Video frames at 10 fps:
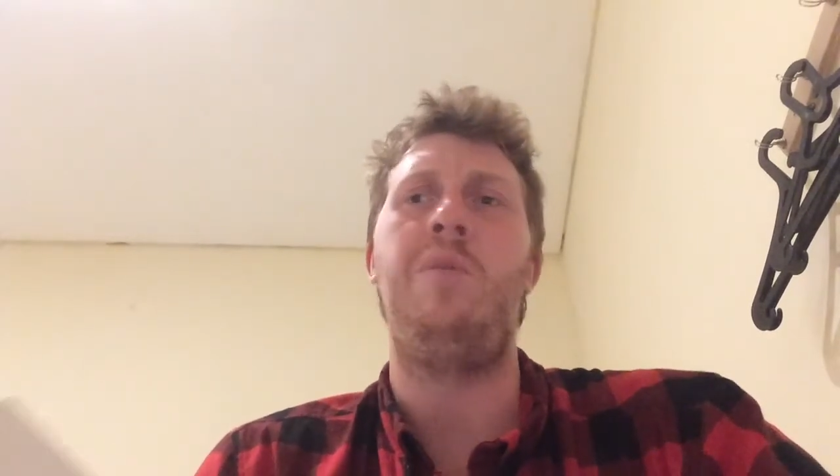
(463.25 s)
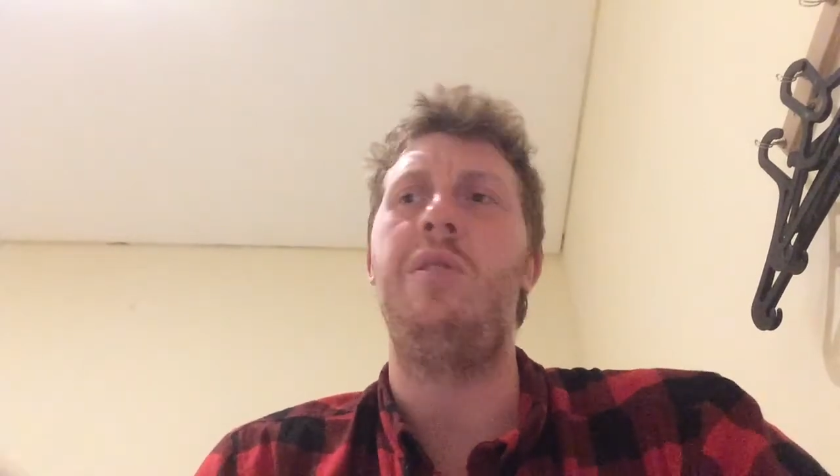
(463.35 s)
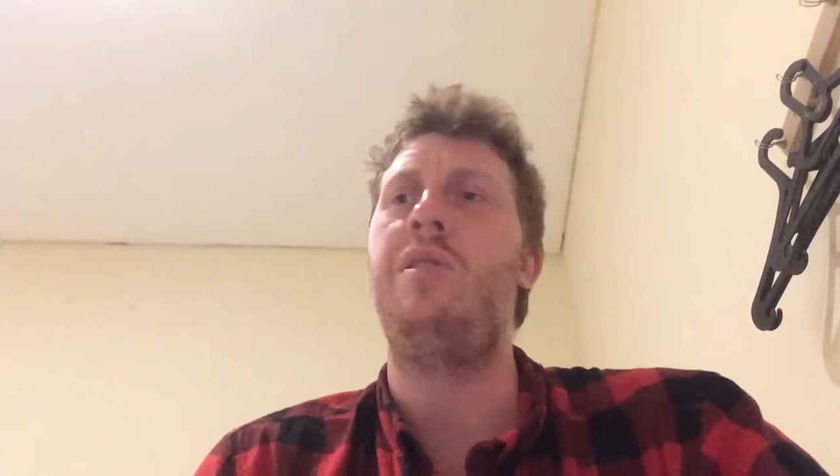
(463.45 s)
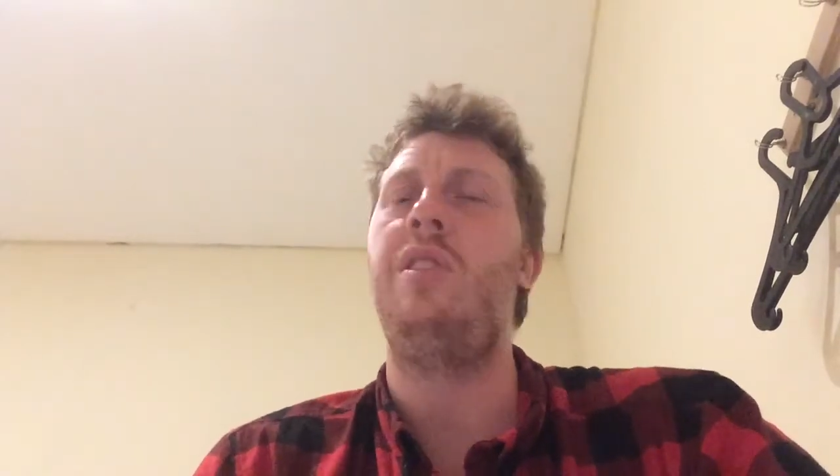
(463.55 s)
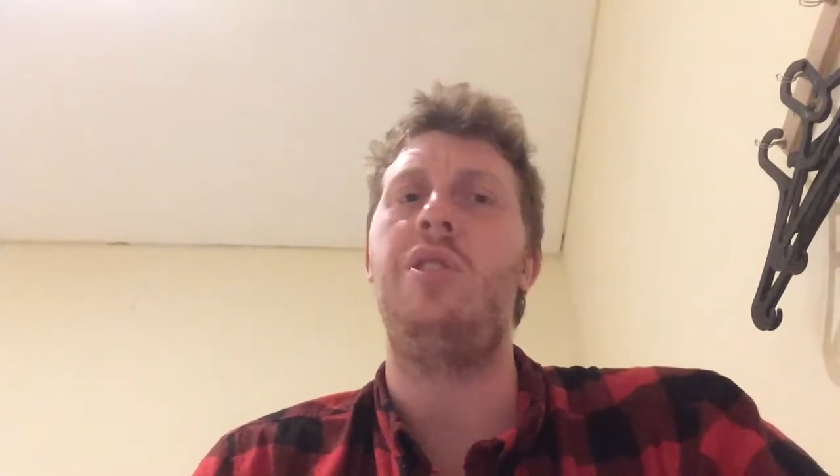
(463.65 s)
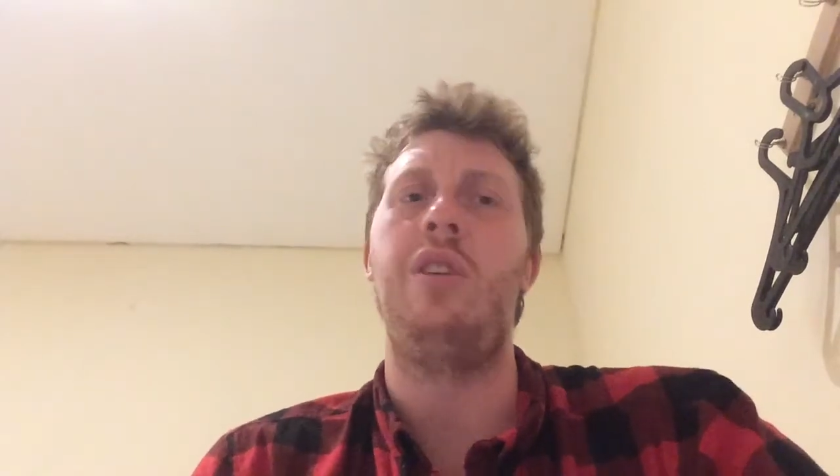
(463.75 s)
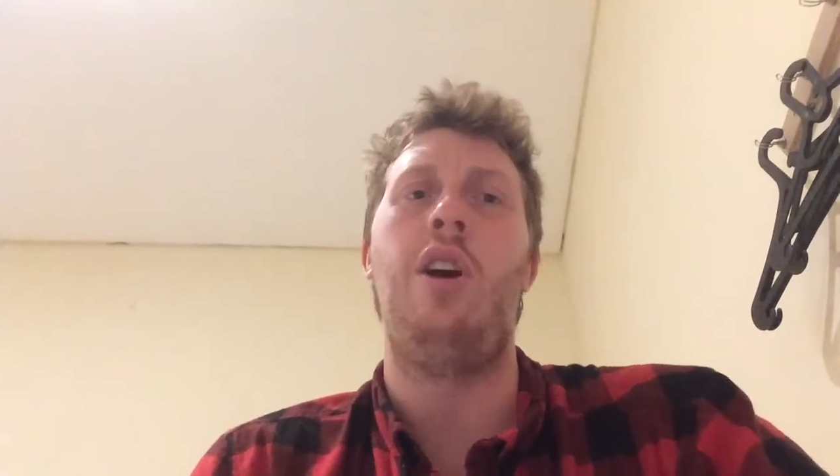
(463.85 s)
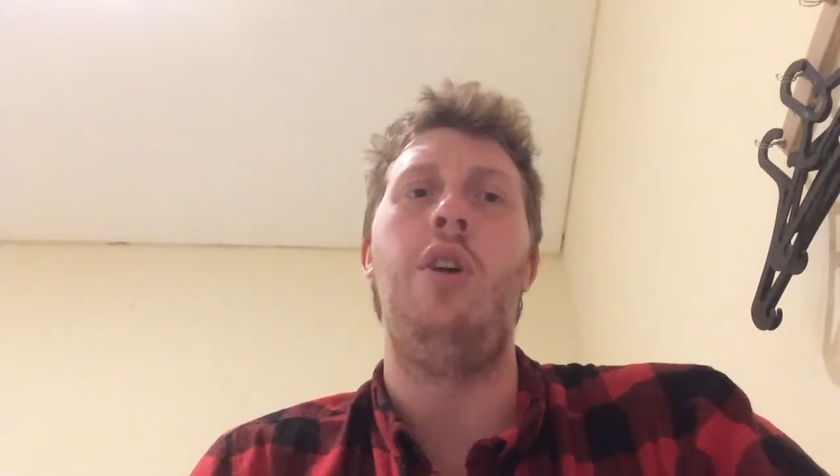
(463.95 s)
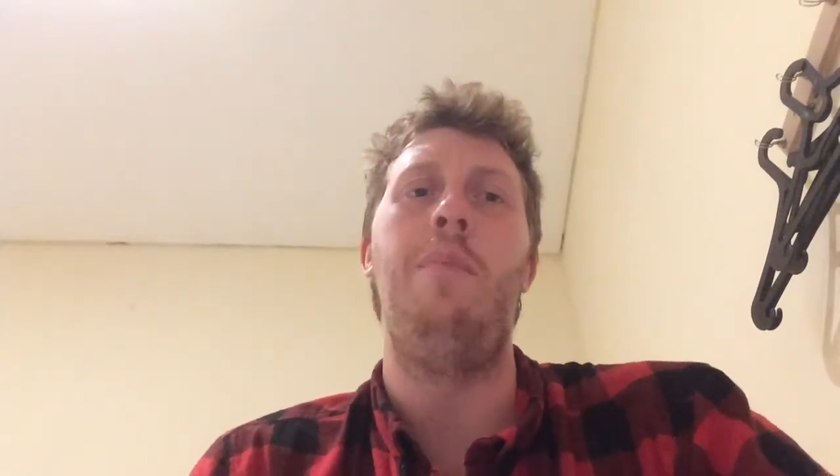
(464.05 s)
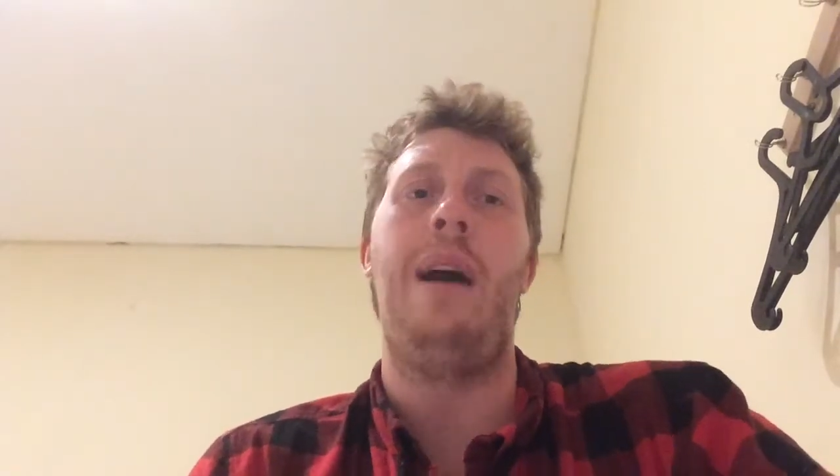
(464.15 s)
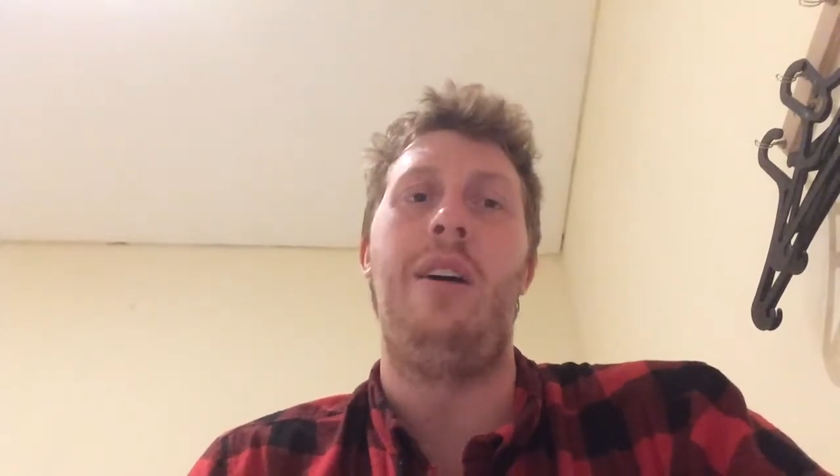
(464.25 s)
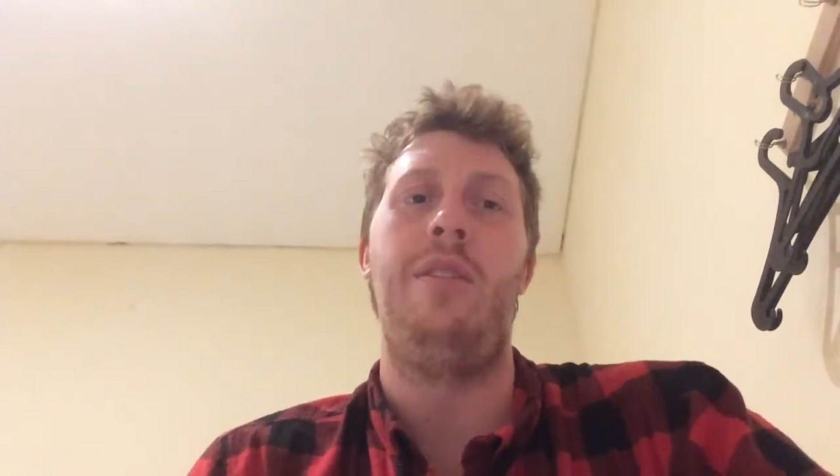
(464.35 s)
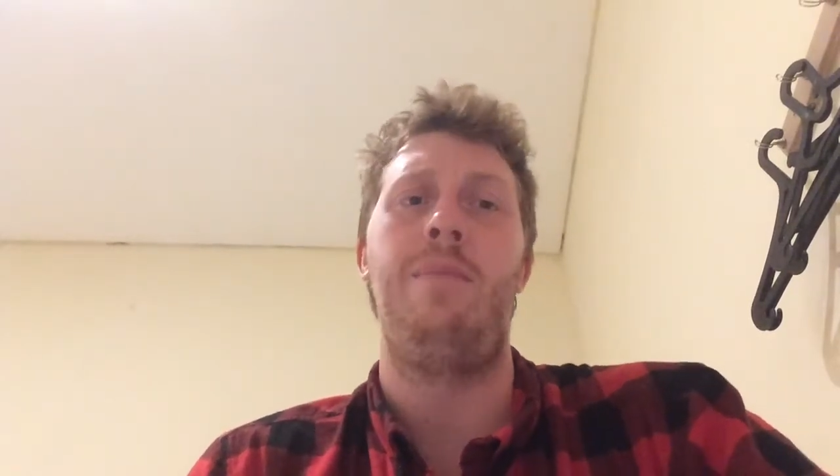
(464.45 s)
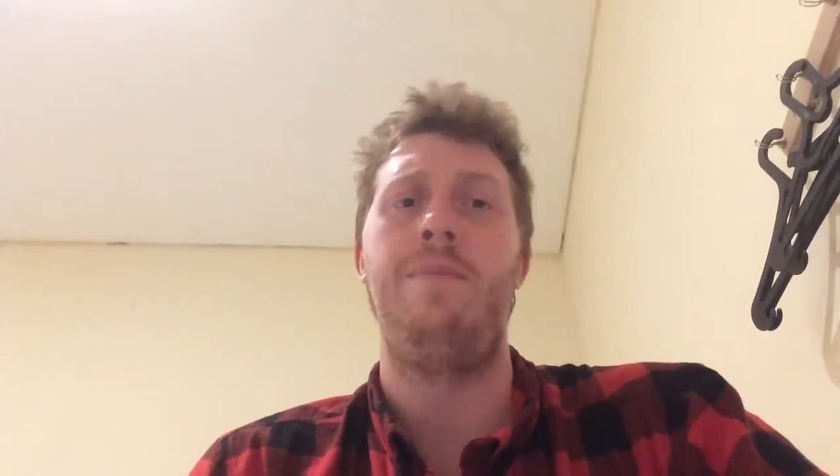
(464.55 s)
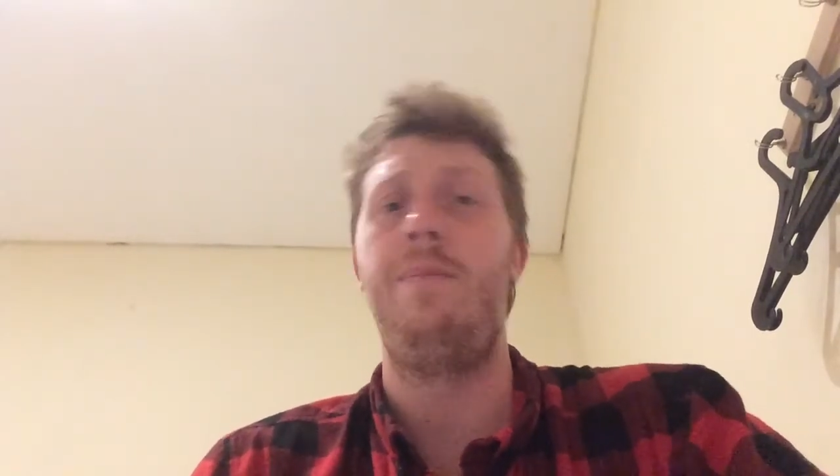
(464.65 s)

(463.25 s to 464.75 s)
you're essentially homebound.